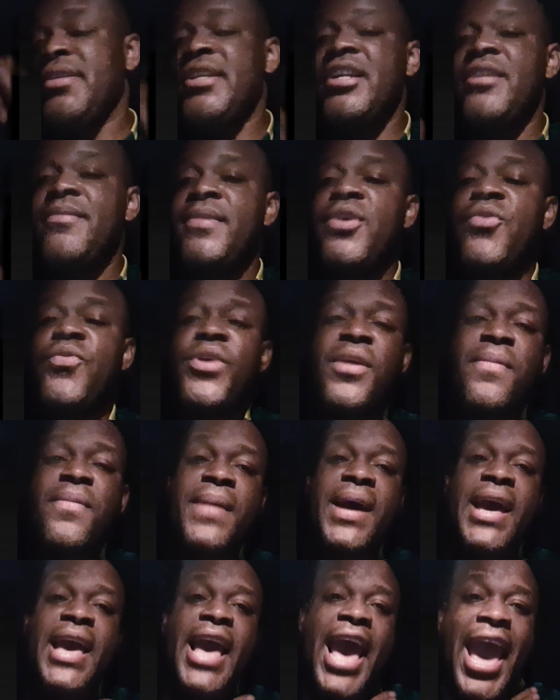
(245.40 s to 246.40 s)
and gentlemen, we
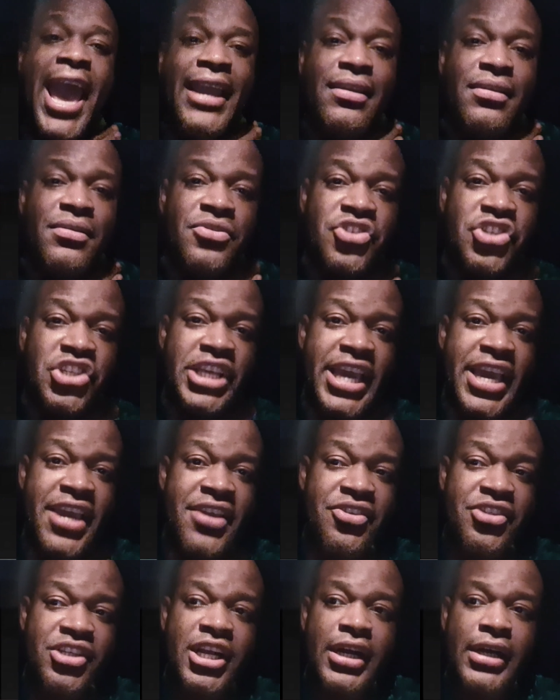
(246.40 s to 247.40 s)
might act, G
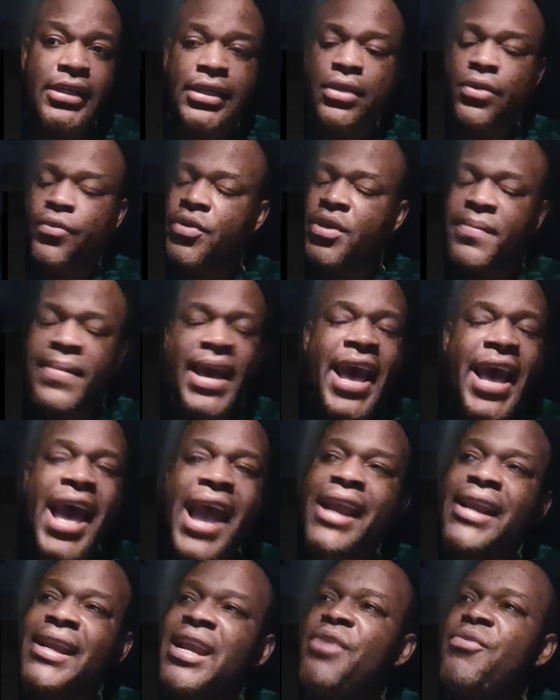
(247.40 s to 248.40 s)
H Ghana, we might
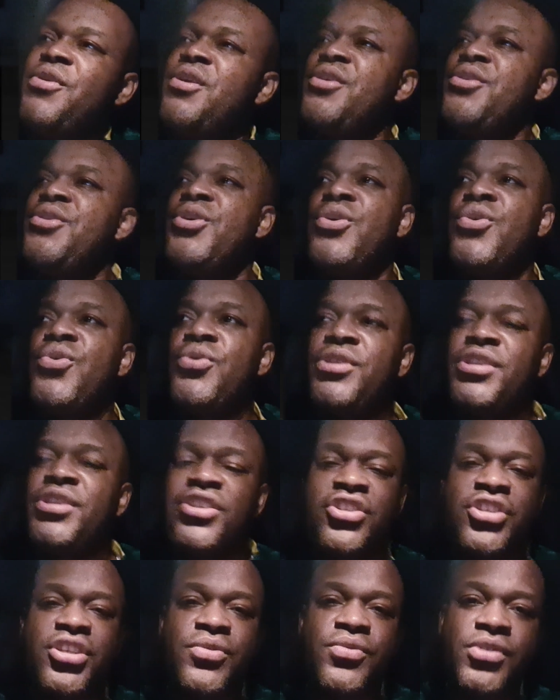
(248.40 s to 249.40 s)
act like we don't know who
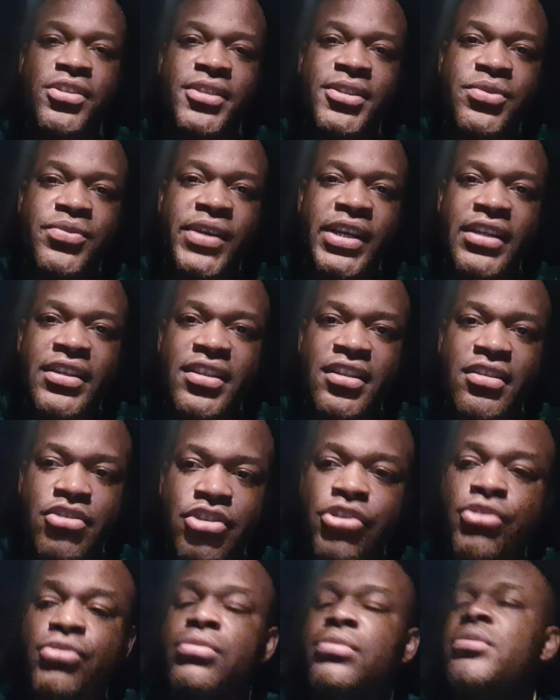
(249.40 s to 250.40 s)
this shit was directed
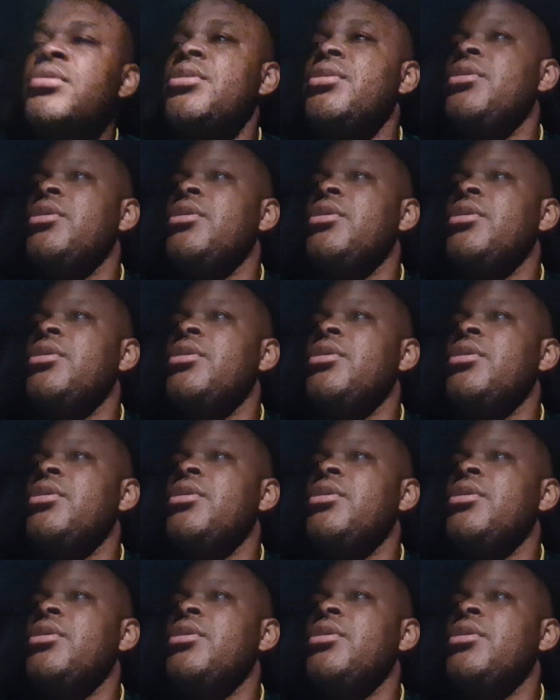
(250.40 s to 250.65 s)
to.